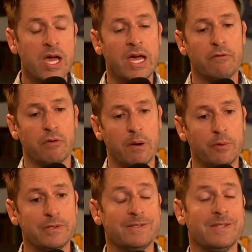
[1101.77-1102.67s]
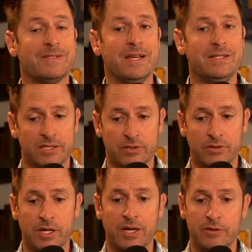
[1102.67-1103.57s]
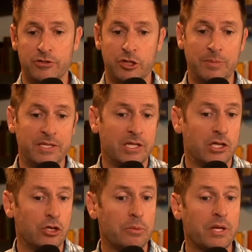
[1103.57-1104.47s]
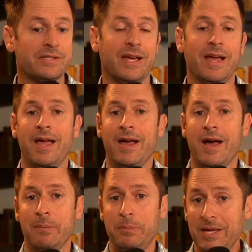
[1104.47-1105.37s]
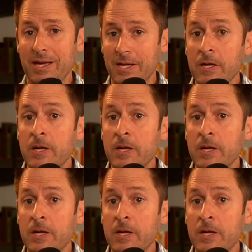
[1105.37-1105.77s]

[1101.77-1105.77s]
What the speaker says: It represents this ideal that LGBTQ plus AAIP